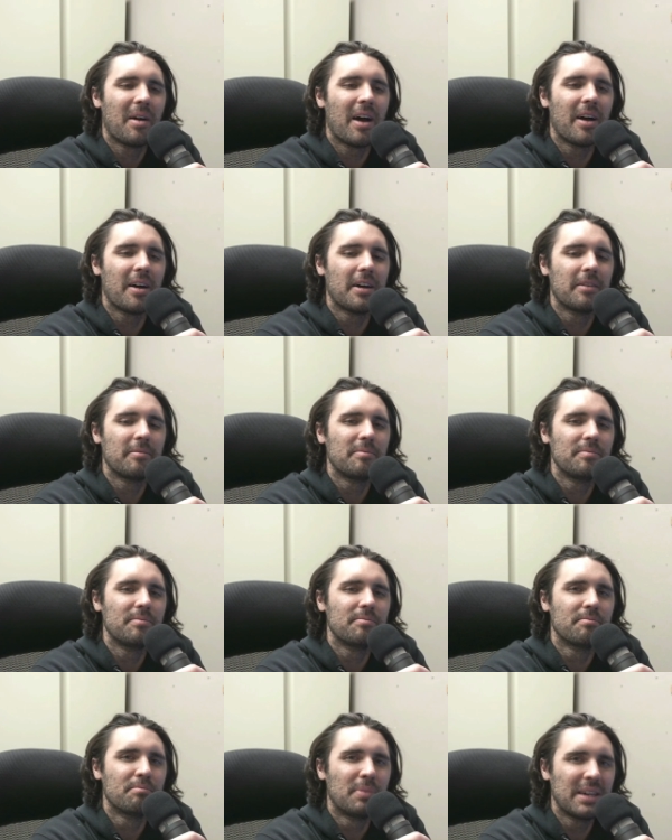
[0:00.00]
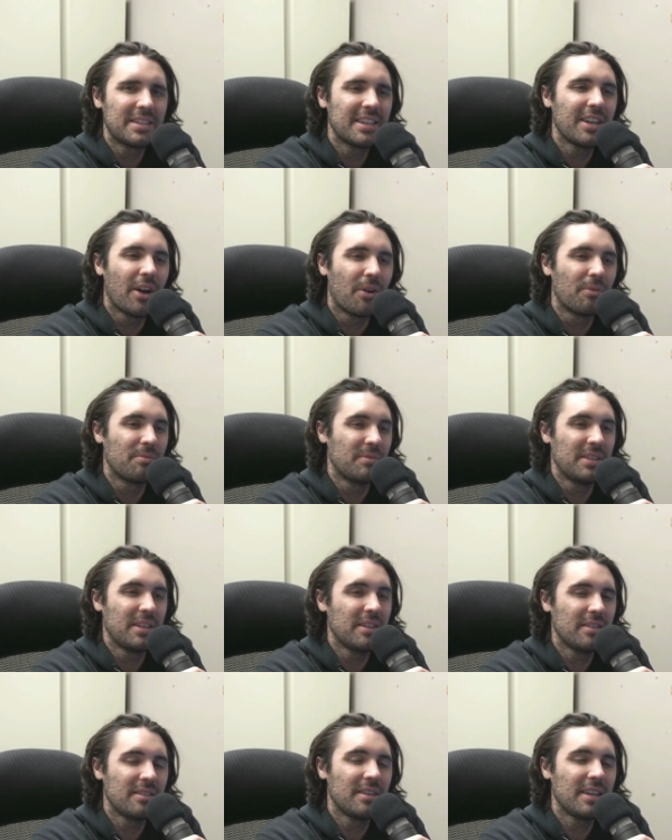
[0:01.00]
Uh, but you know,
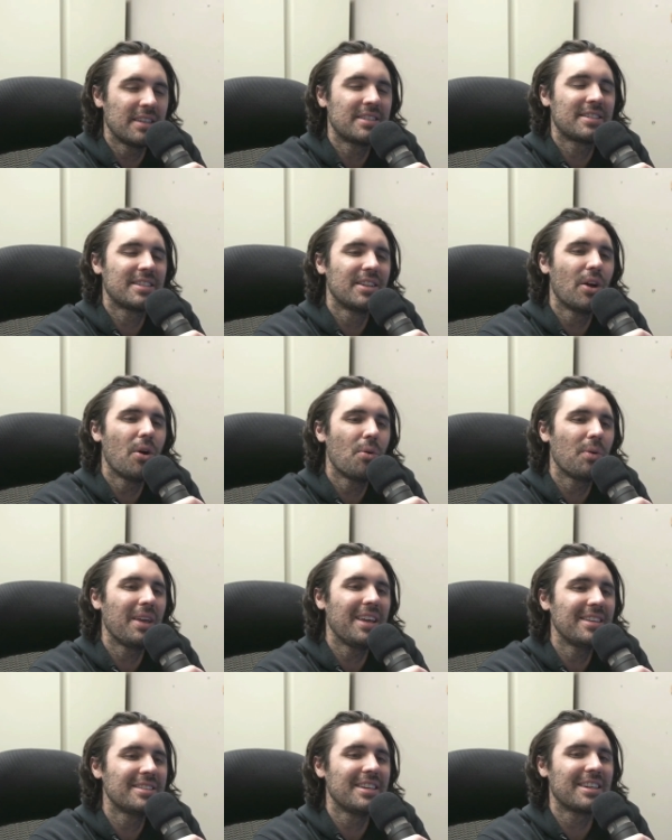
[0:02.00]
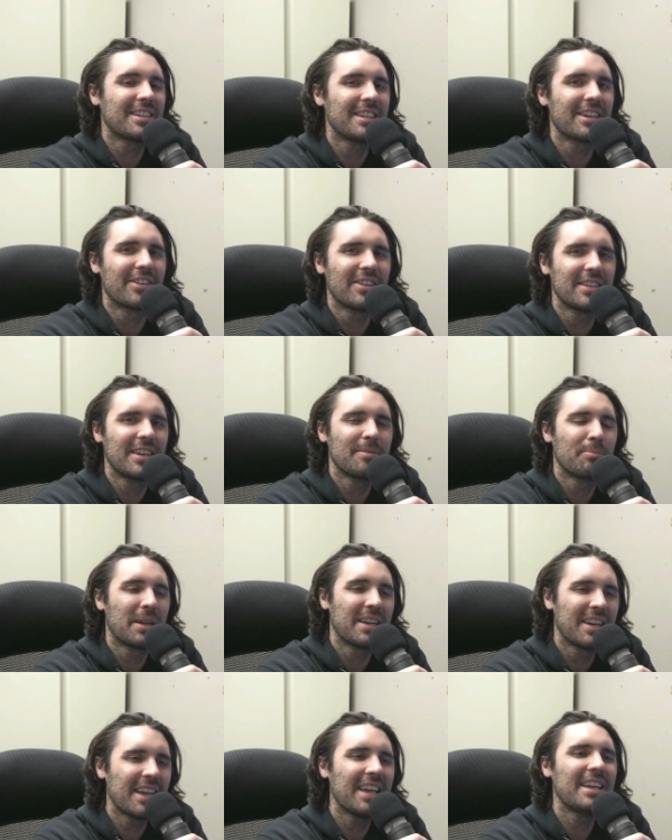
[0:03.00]
it's no easy clear. It,
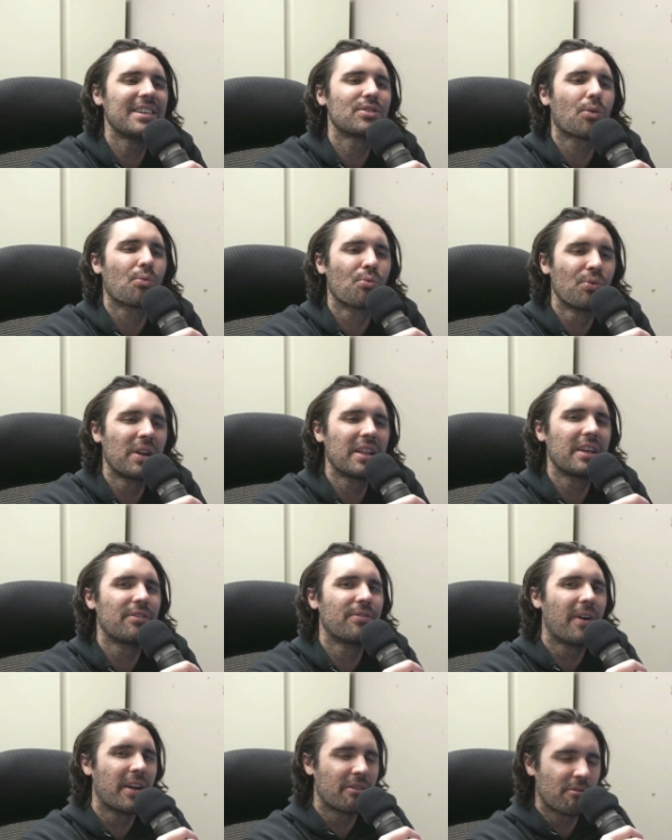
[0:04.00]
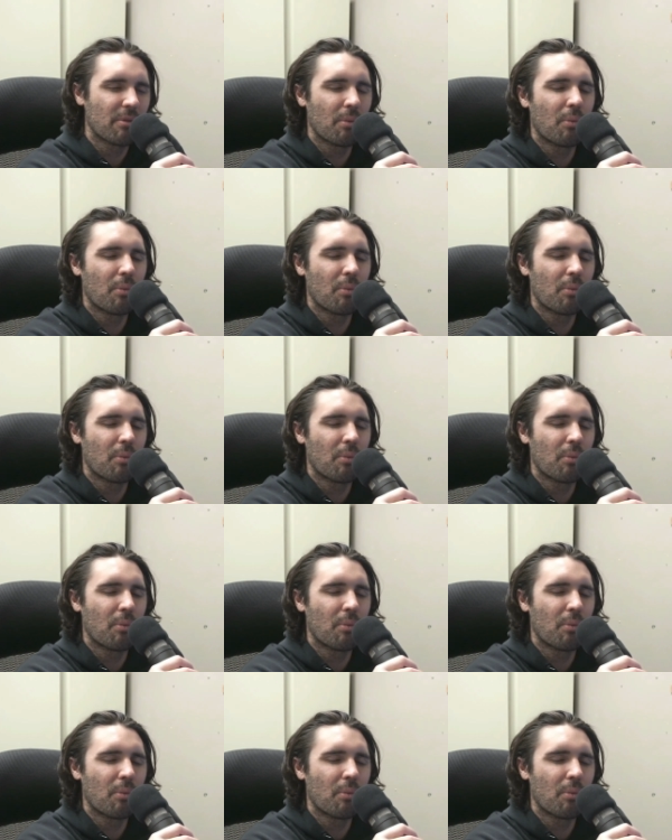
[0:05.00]
but it is really fun and